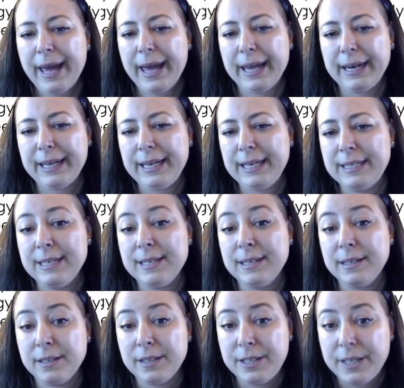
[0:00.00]
and it is
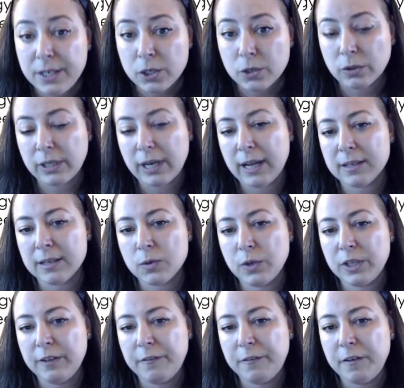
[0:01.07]
in dissonance
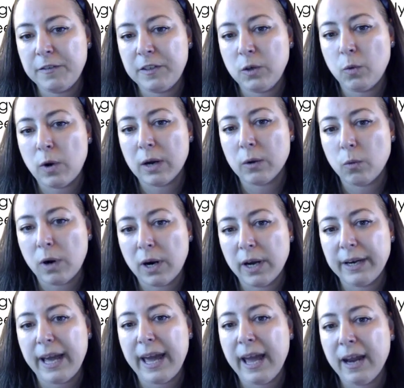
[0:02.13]
with the
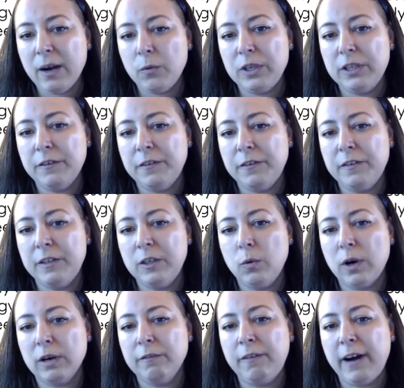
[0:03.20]
51.1 and with the
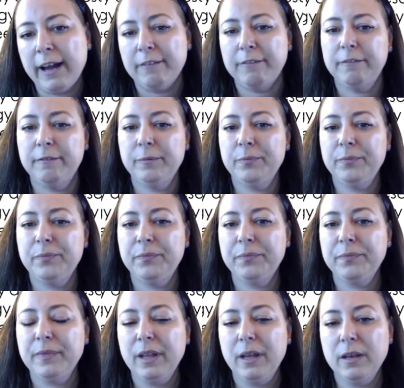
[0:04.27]
51.5.
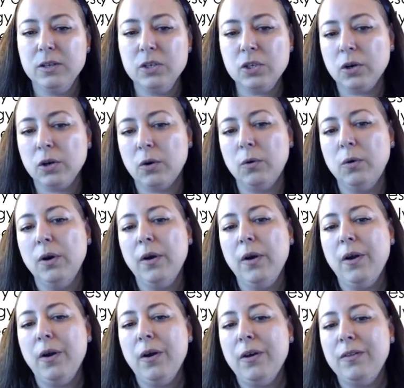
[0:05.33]
So
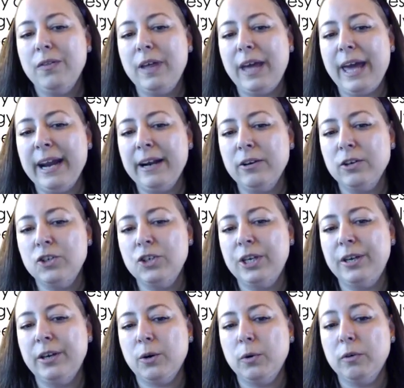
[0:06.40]
the energy
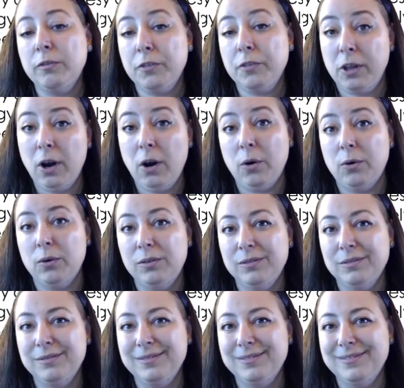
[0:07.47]
here will flow,
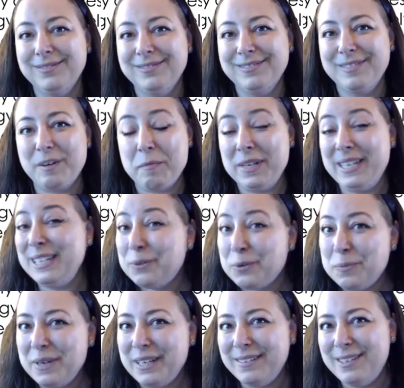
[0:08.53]
but it
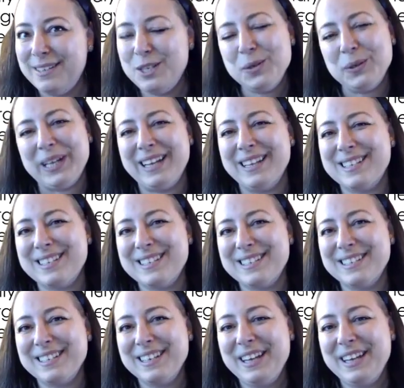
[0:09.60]
will be in dissonance.